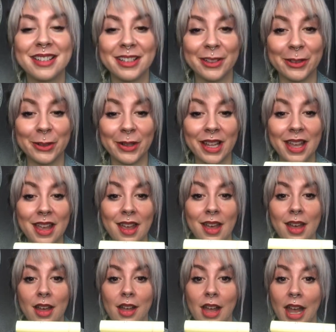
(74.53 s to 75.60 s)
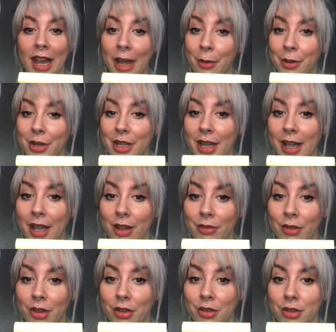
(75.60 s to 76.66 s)
to our hair
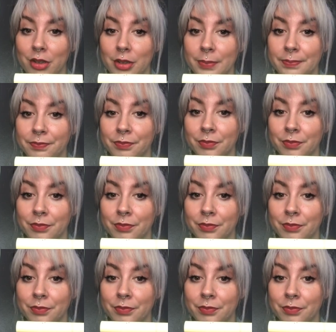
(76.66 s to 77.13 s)
follicle